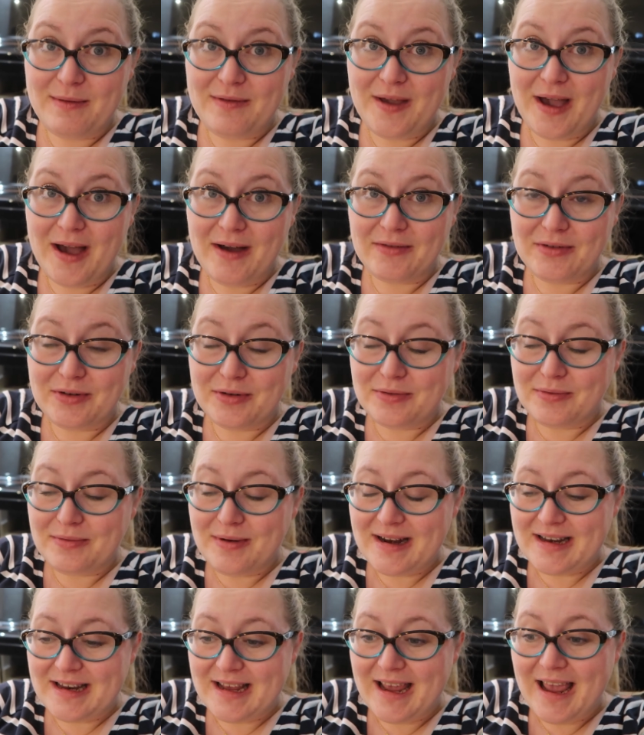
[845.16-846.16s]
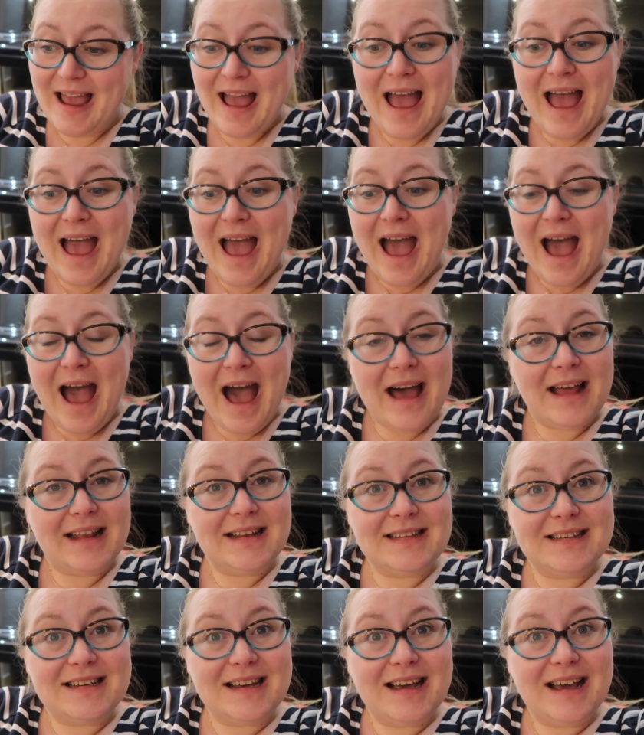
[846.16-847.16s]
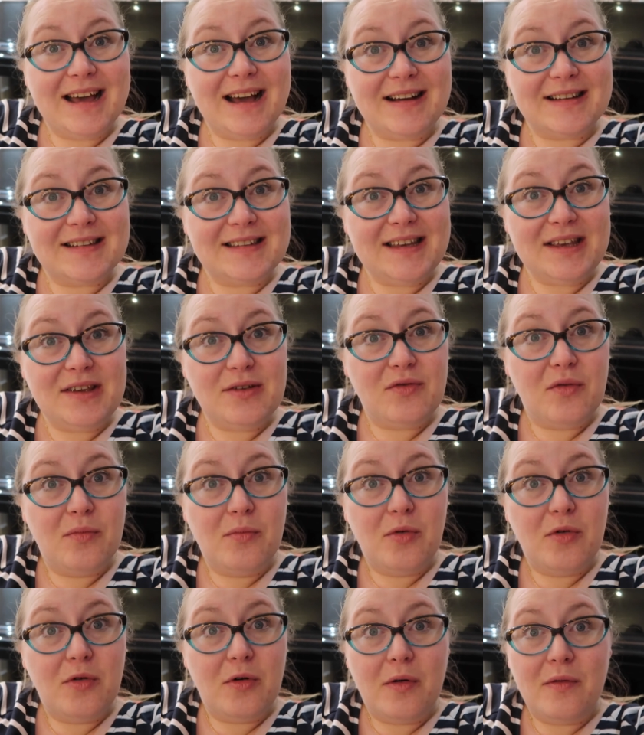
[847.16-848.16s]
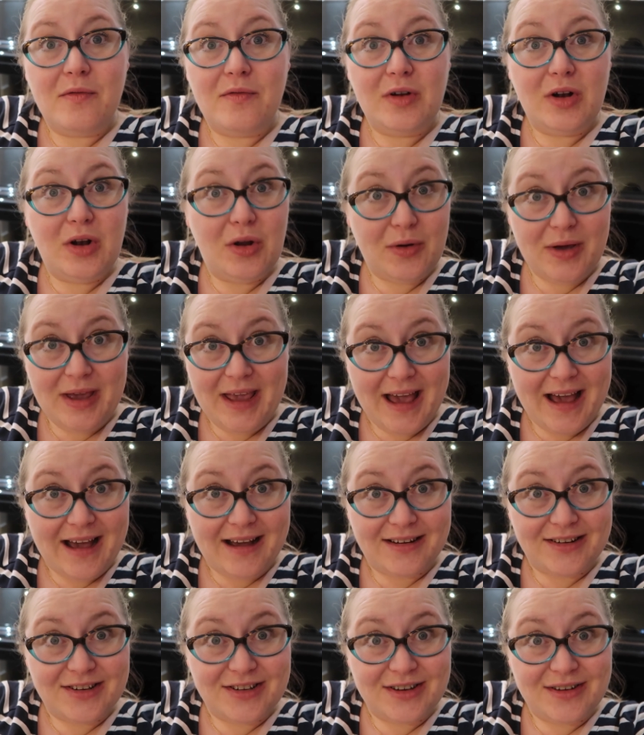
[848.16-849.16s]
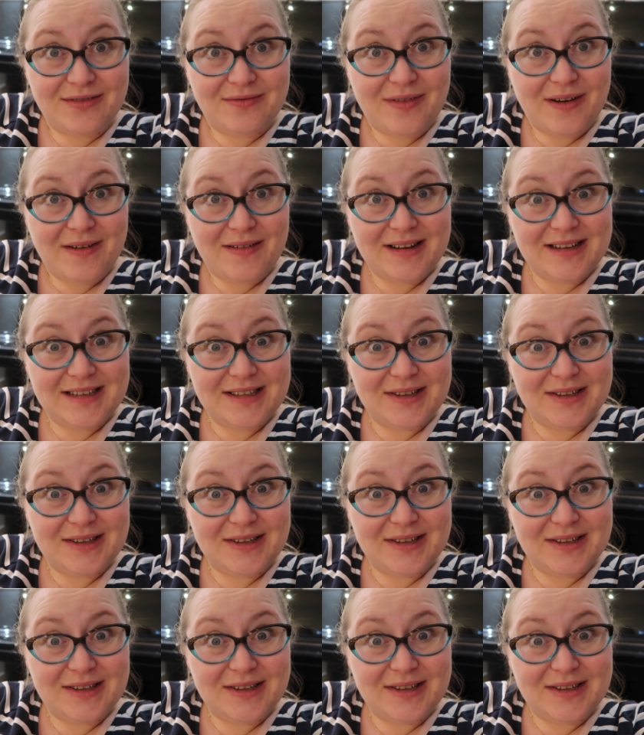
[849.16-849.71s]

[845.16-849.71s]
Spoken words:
if you haven't already. And I'll see you for more vloggy action very